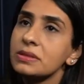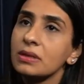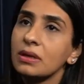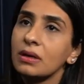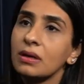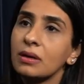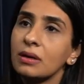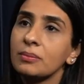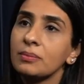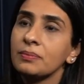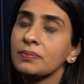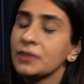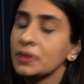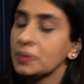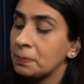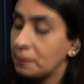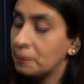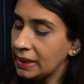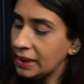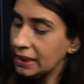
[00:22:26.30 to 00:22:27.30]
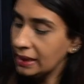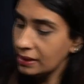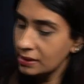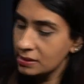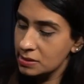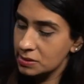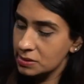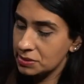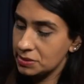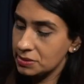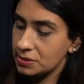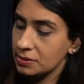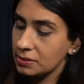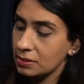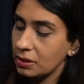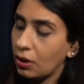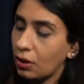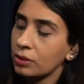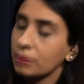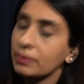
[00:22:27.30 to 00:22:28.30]
the place
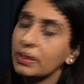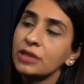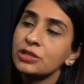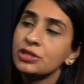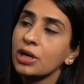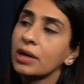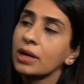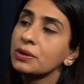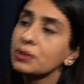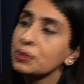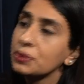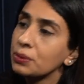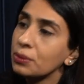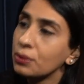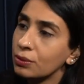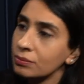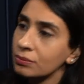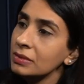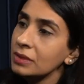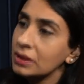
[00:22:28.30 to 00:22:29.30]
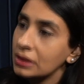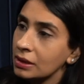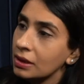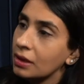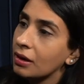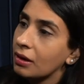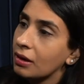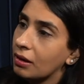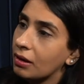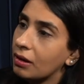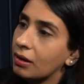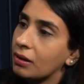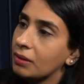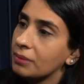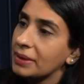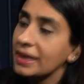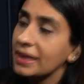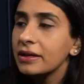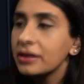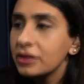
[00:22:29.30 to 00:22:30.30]
on my childhood home.
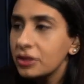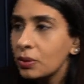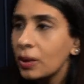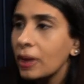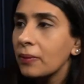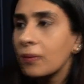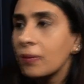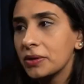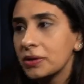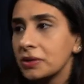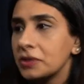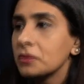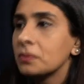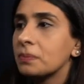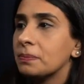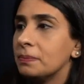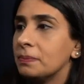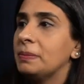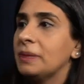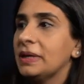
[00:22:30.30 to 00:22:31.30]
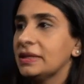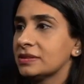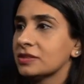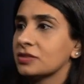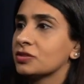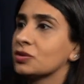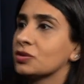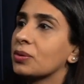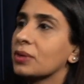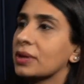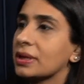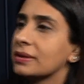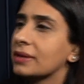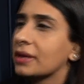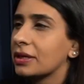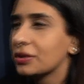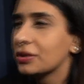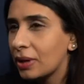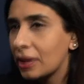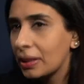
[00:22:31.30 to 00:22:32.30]
And I knew I wanted to base a story there.
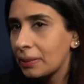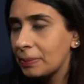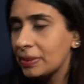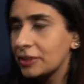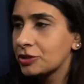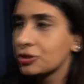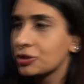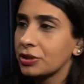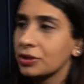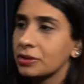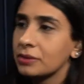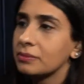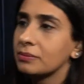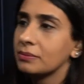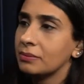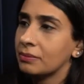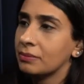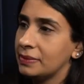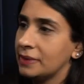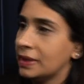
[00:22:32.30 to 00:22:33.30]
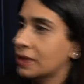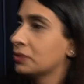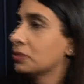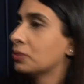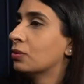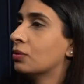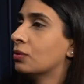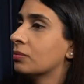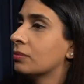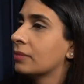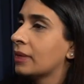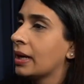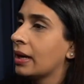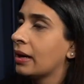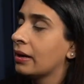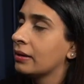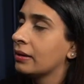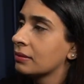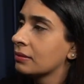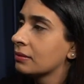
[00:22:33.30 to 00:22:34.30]
I pictured that home
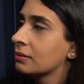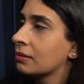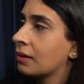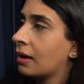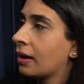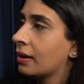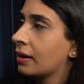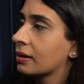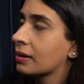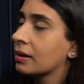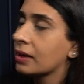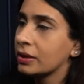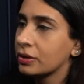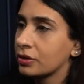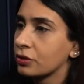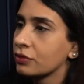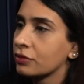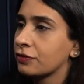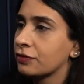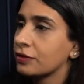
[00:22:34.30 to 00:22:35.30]
and I kind of